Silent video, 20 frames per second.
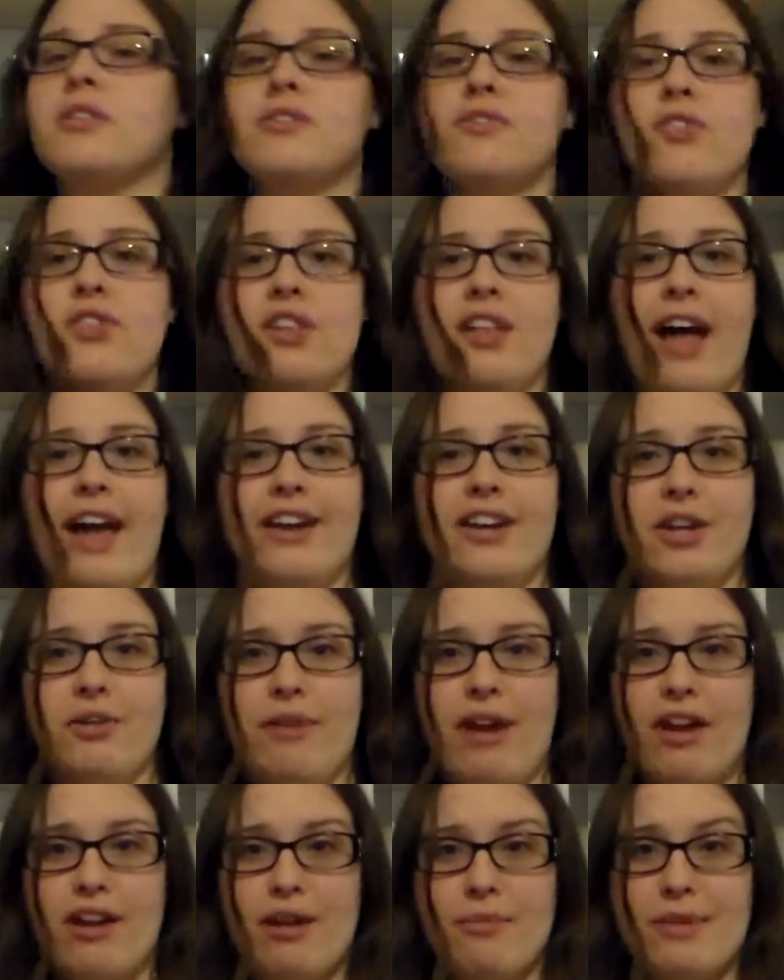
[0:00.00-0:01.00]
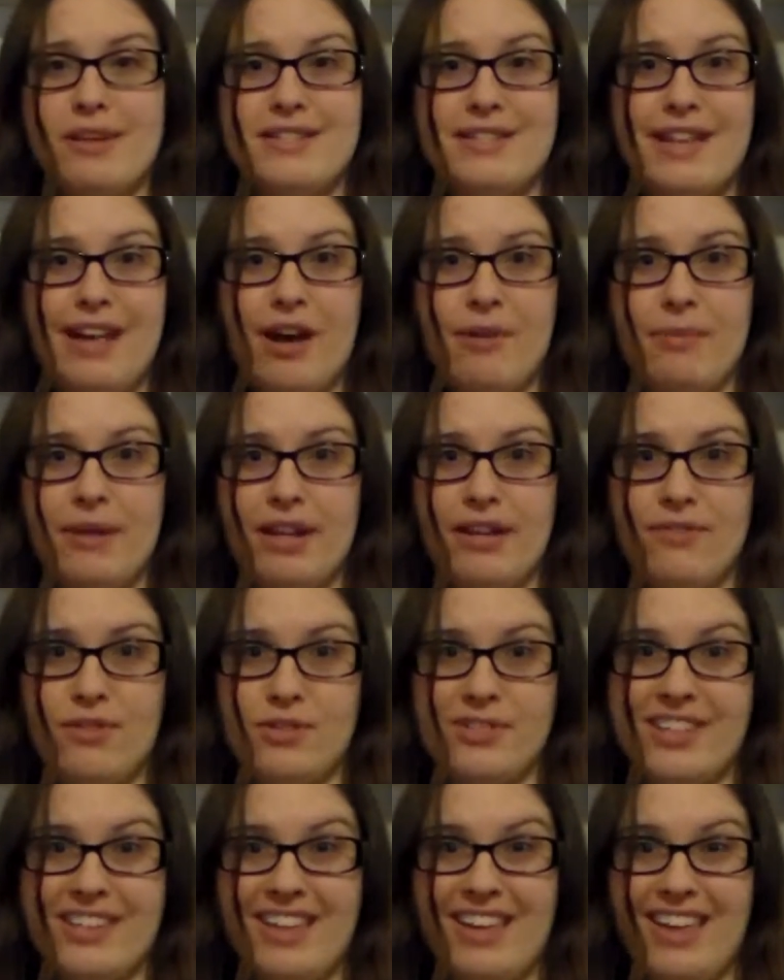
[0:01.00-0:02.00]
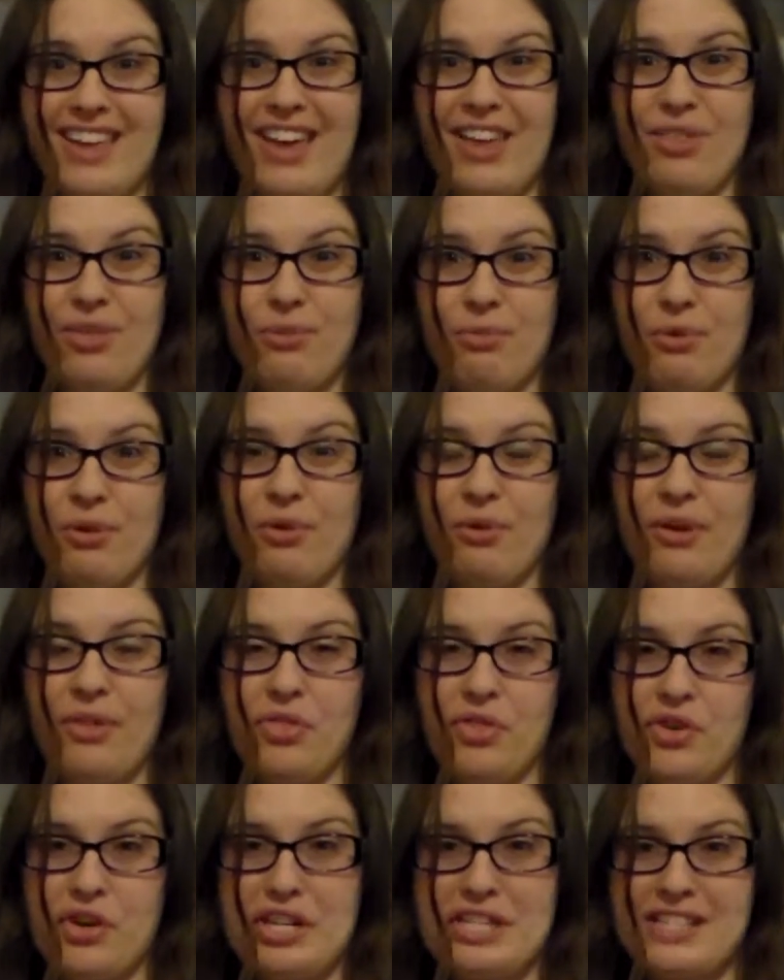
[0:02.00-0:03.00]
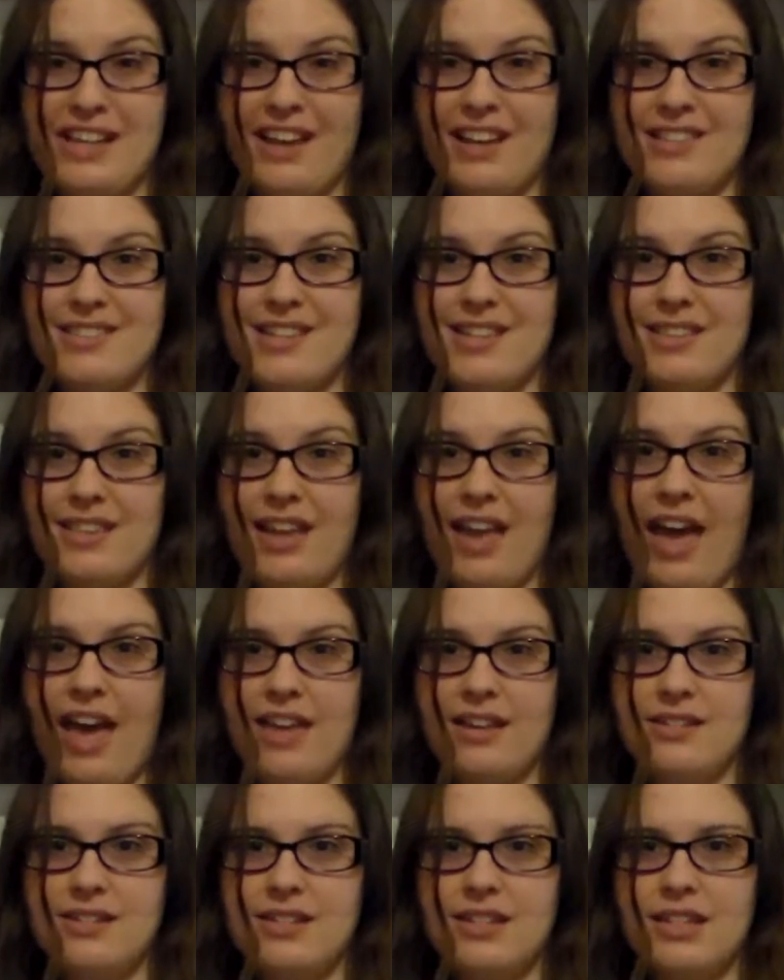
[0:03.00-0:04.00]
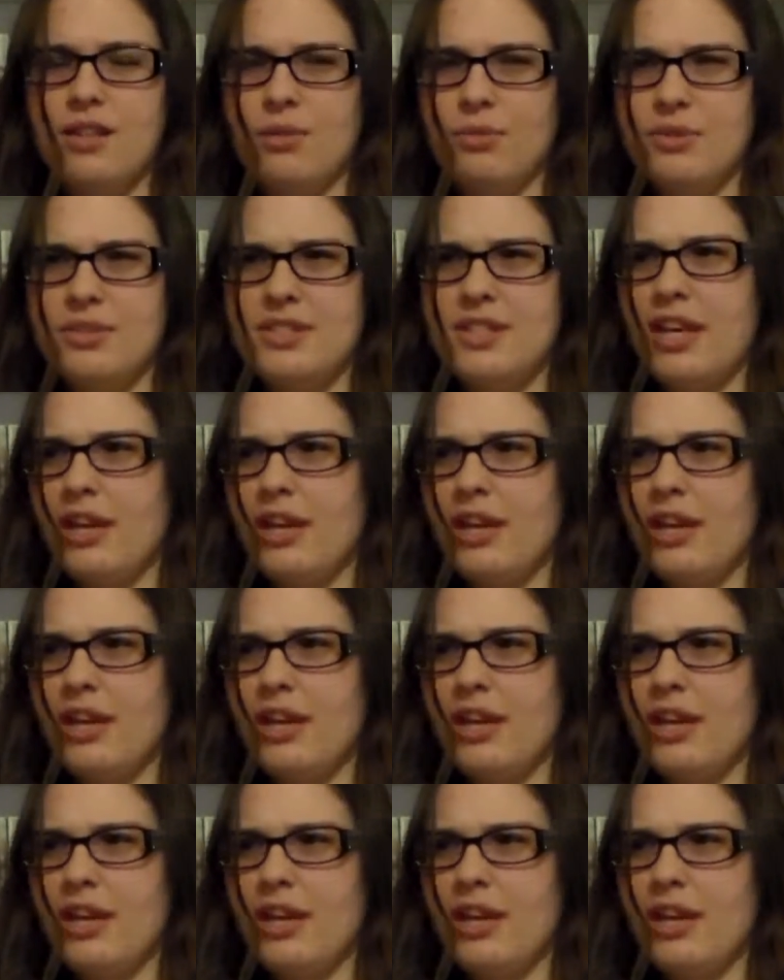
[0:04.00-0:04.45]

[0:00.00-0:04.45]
books for the lightning round. I'm gonna see how many of those I can get through in thirty seconds at the end. So we'll